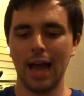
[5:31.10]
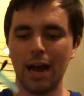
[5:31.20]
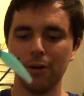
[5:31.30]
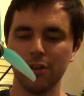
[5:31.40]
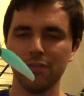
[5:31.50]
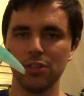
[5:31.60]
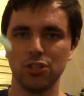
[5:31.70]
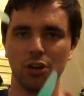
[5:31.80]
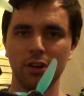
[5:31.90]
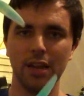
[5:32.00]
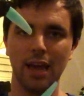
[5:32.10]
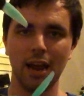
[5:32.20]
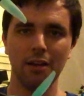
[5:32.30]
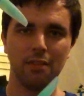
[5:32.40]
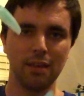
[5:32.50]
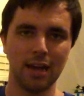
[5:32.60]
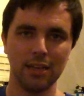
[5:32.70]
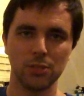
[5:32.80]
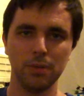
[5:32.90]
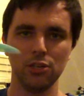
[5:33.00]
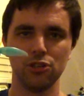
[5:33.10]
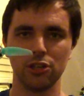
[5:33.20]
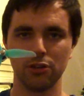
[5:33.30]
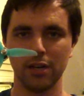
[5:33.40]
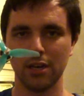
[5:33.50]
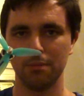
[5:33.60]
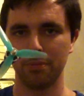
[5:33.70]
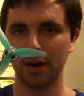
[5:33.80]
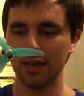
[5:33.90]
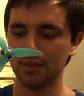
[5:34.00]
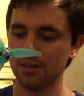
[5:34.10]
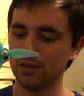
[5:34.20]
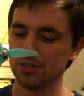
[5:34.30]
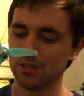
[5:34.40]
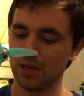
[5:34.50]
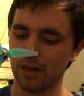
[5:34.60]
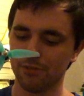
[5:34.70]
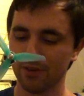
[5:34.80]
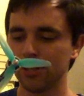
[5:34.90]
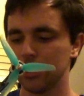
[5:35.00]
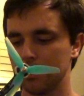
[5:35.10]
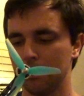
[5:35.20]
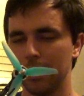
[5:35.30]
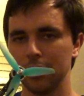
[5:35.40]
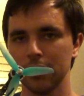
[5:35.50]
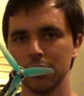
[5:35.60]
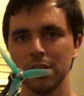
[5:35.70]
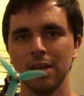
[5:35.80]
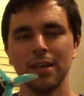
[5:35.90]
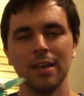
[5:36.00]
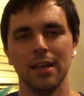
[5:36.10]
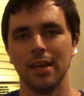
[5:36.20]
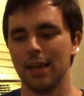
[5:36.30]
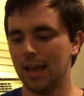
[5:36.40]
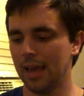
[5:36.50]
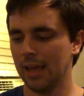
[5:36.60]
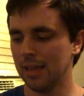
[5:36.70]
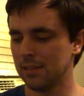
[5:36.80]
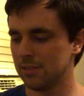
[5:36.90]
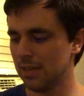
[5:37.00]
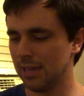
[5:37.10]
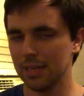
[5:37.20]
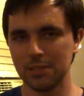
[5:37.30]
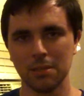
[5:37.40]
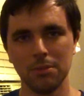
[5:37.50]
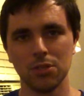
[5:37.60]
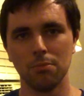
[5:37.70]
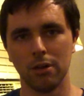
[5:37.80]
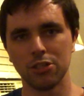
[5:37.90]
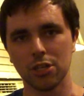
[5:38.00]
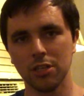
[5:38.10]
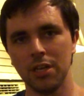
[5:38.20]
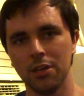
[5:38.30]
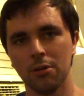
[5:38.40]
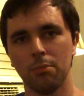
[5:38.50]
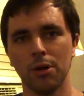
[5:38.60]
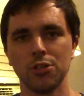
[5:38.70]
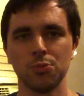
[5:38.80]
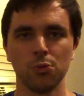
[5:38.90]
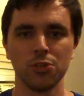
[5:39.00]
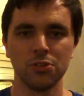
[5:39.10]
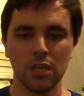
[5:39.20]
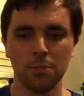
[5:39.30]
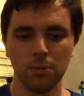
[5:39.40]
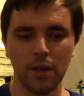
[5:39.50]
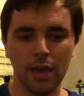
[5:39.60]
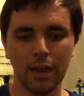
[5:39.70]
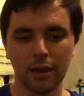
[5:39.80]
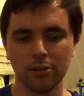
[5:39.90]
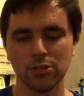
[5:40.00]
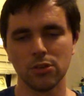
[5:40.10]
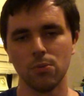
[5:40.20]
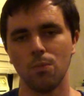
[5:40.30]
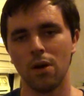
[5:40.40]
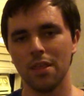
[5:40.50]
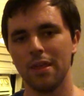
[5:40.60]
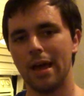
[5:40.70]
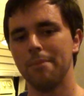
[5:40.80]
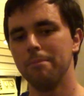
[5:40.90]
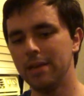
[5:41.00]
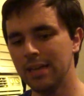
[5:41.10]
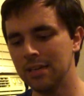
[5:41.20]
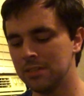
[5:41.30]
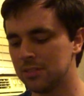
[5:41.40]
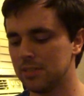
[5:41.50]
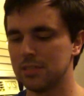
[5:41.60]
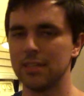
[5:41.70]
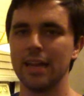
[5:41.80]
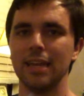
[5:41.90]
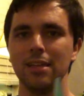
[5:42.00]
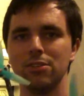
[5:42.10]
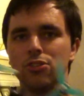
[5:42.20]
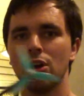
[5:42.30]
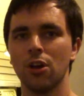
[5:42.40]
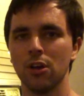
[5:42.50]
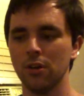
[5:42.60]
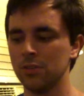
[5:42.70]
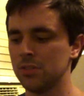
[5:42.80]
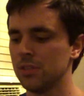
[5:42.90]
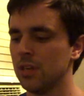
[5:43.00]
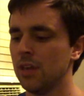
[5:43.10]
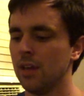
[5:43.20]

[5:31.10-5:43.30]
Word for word: out of the dirty air that is being generated by these uh, front two propellers and it gets them into much cleaner, much more stable air. So what that means is that in turns,